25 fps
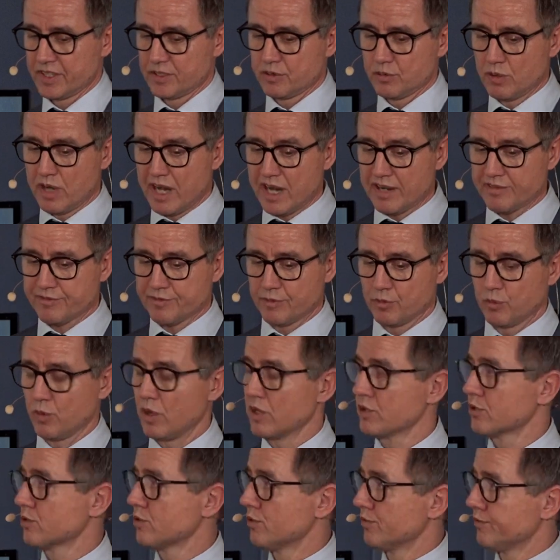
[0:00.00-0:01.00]
you have
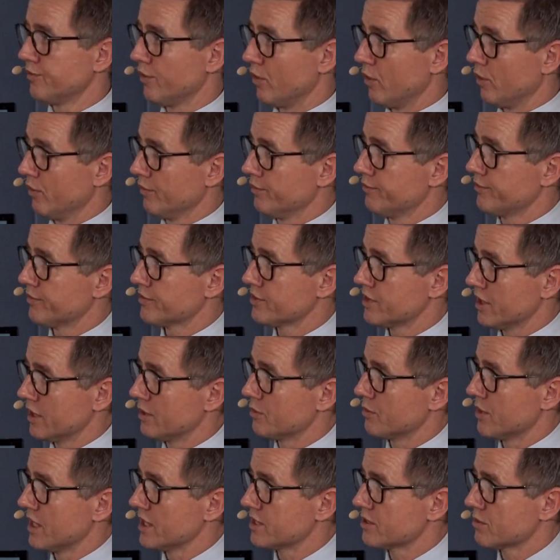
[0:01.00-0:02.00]
1 to 4th
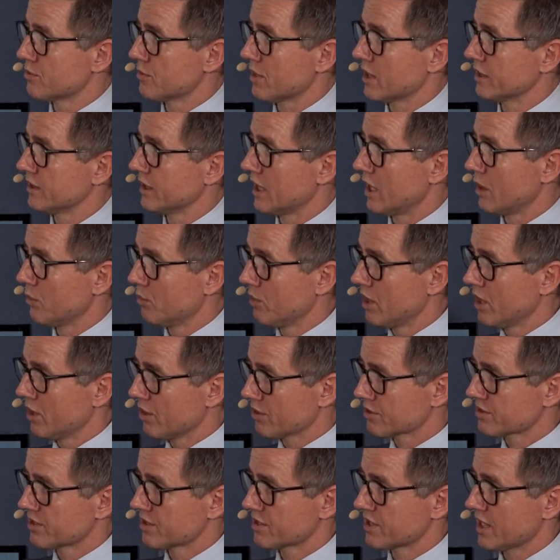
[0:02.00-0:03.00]
generation right now, where
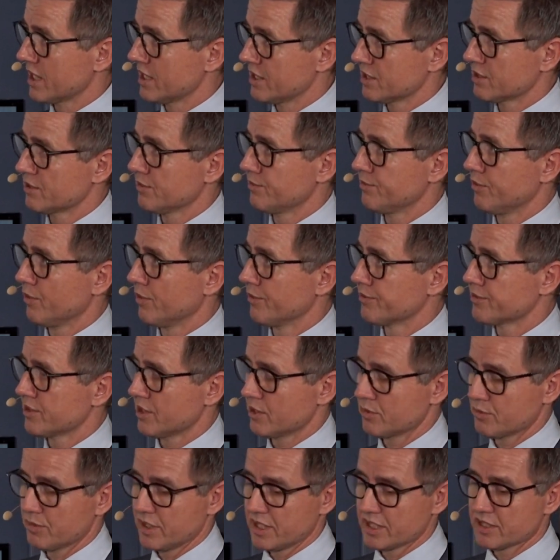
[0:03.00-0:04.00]
OssDsign is the 4th
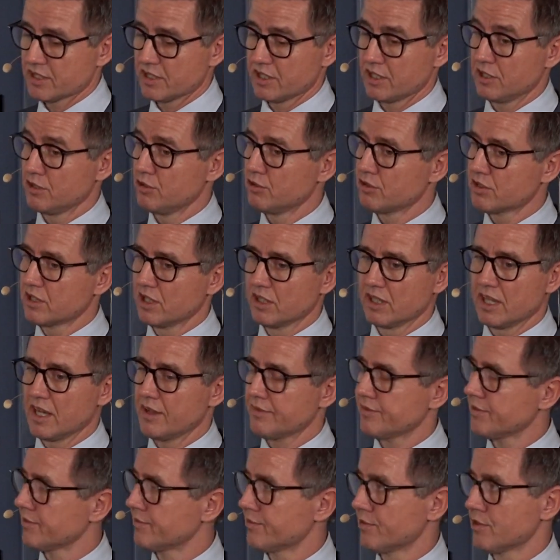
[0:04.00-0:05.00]
generation, and you still
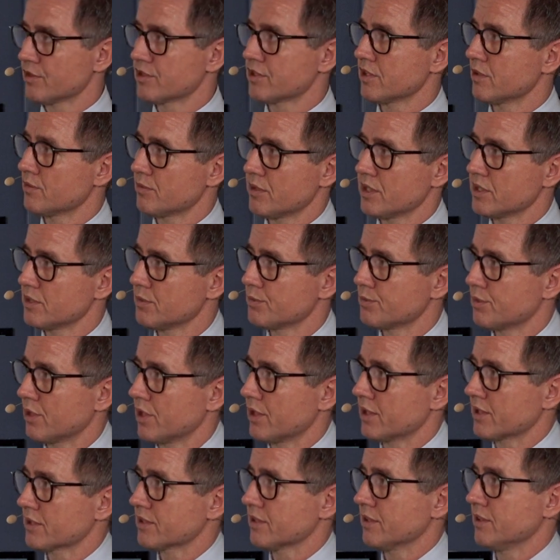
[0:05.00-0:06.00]
have the 1st generation
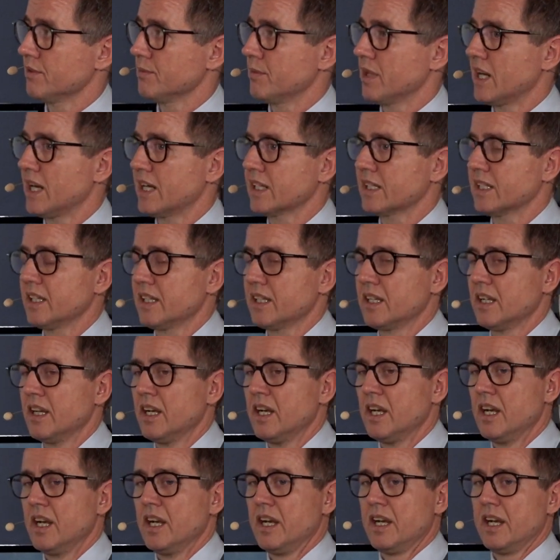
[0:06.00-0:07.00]
products on the market.
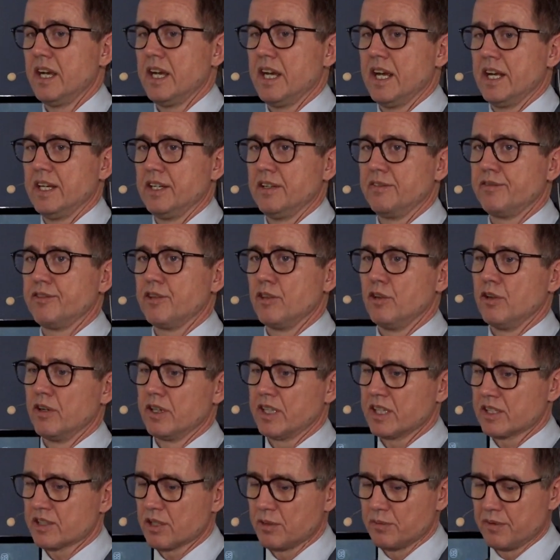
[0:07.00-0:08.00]
And if you
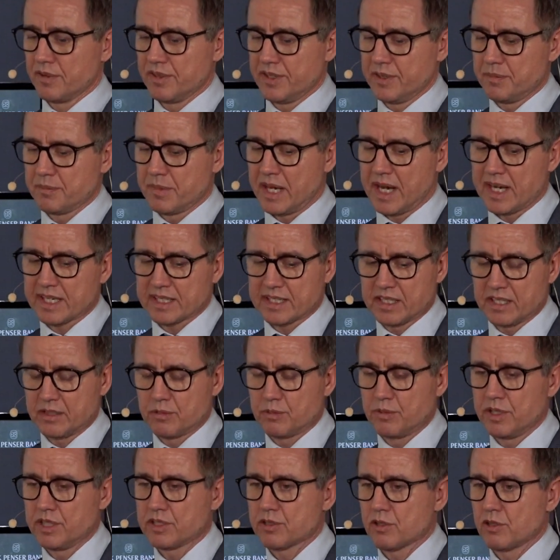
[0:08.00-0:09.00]
look at some of the market
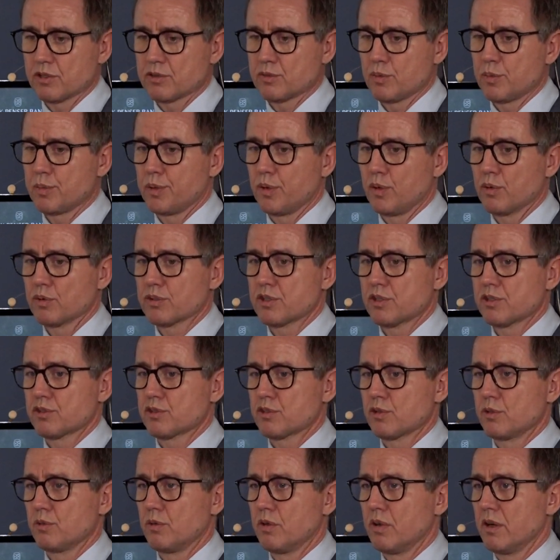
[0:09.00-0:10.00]
research reports and
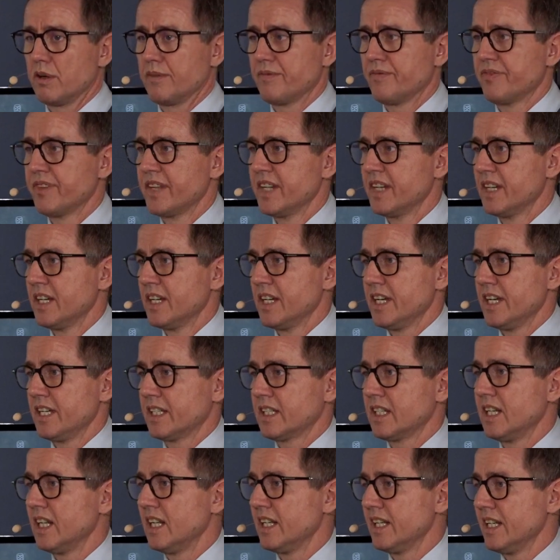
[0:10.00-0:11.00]
so on, it
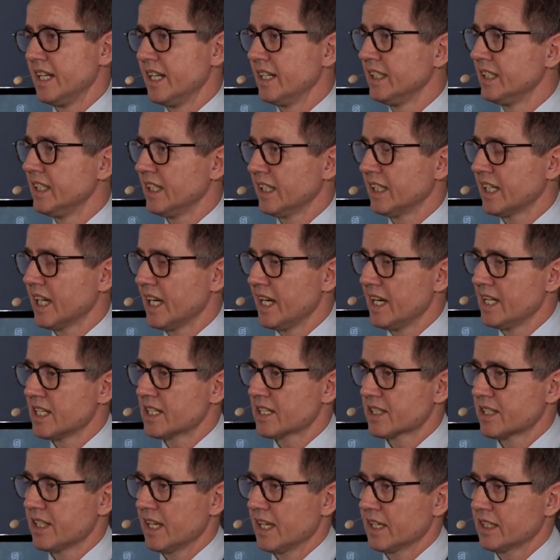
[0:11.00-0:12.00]
clearly
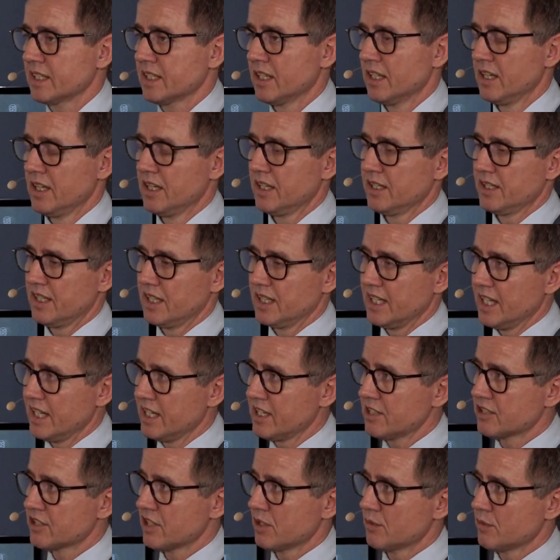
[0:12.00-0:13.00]
indicates that the
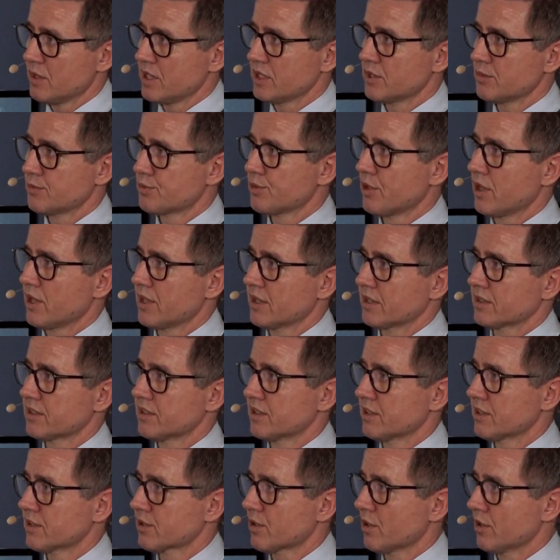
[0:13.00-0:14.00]
latest generation products
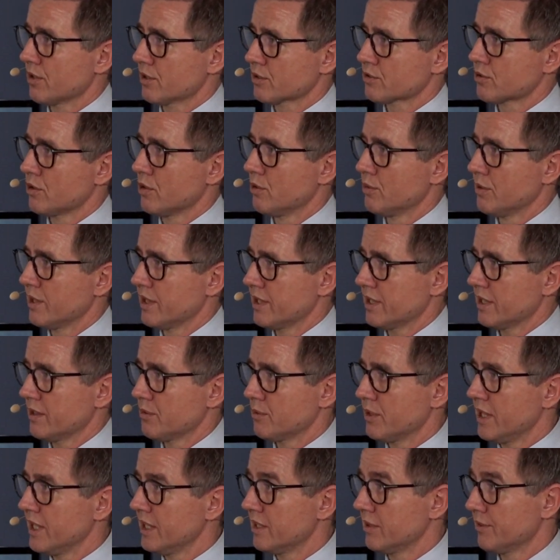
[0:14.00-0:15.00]
is going to grow at a
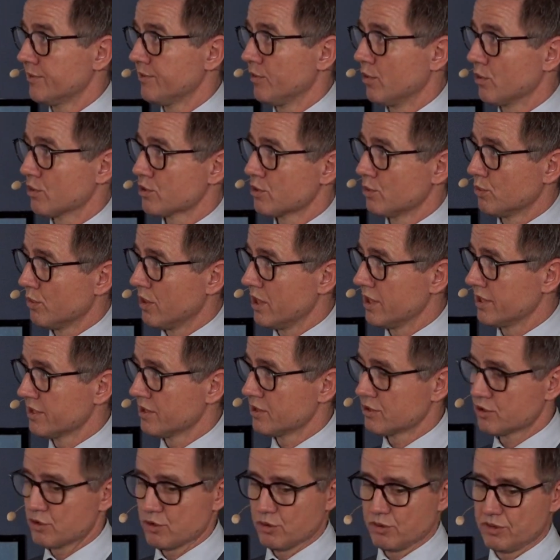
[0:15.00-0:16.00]
rate of 4 to
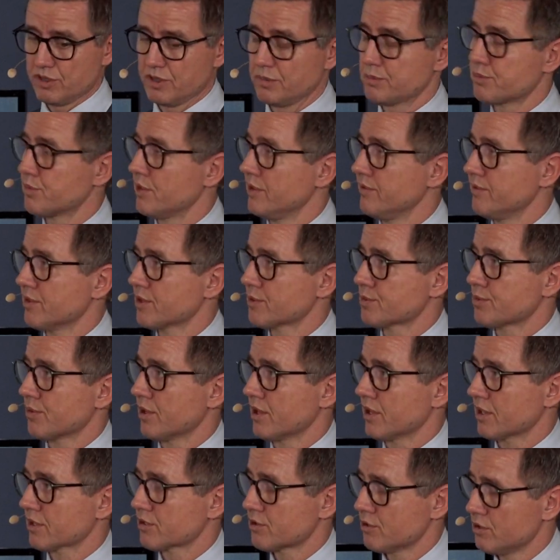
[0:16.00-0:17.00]
1 to the previous
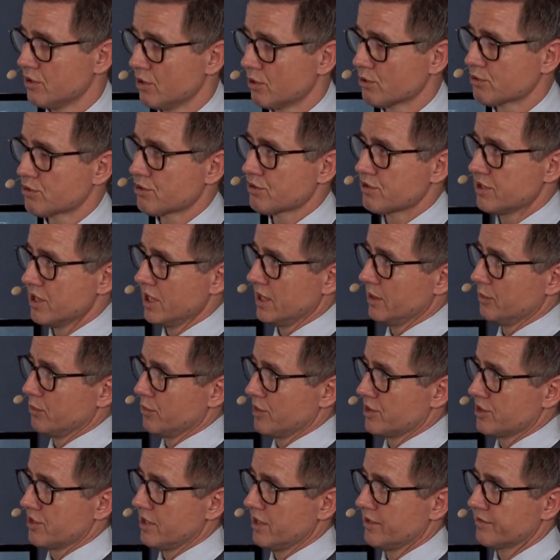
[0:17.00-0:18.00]
products. So you're also seeing
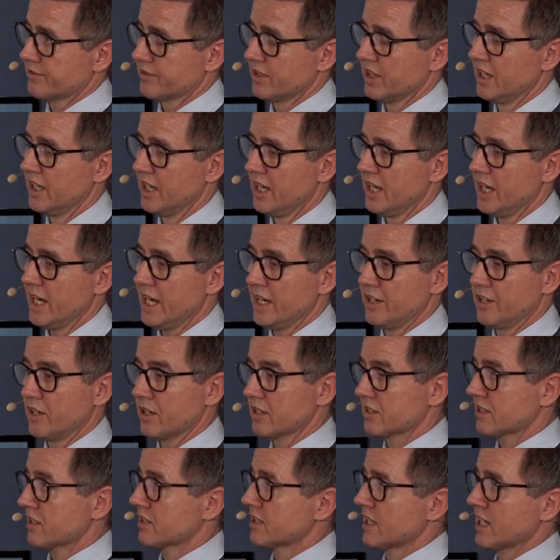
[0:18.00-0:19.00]
we shift. And
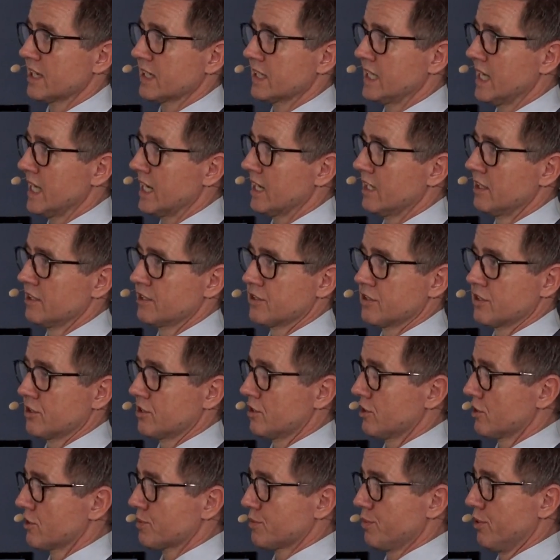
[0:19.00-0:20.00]
OssDsign Catalyst is
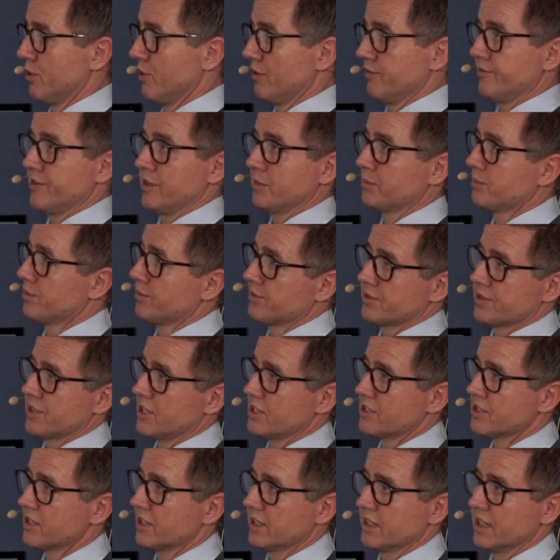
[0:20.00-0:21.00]
just perfect
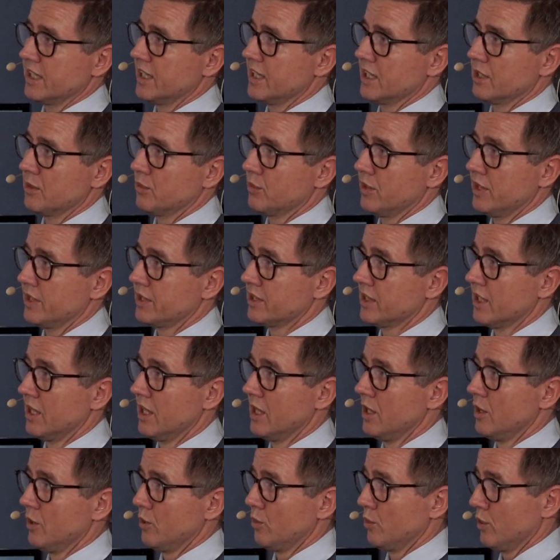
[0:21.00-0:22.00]
positioned here with
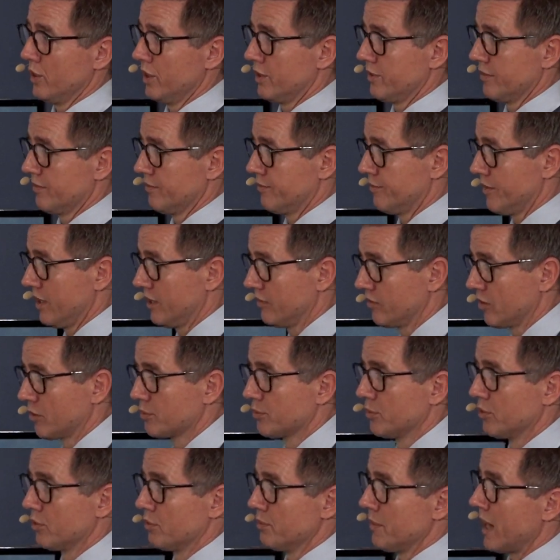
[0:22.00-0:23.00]

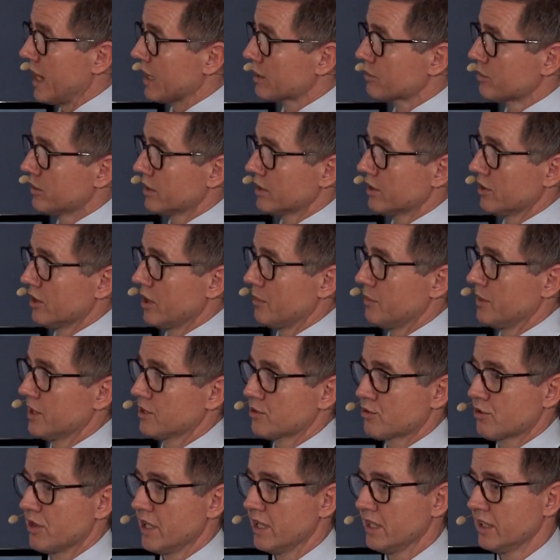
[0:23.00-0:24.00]
favorable macroeconomic
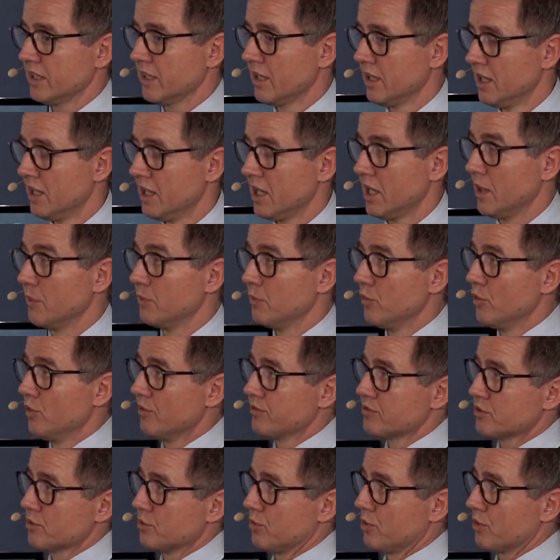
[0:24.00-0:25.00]
trend, a
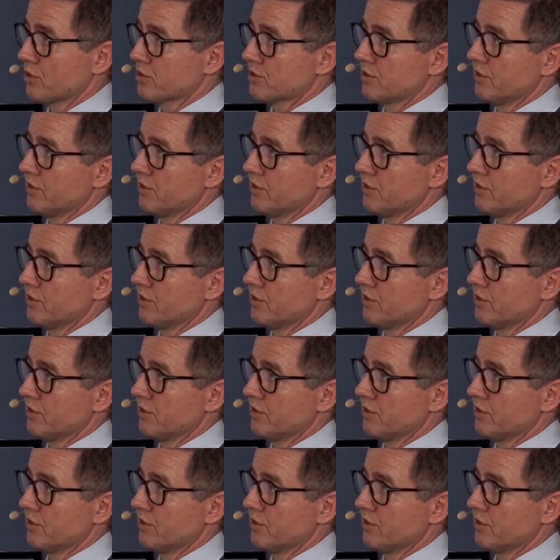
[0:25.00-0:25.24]
move towards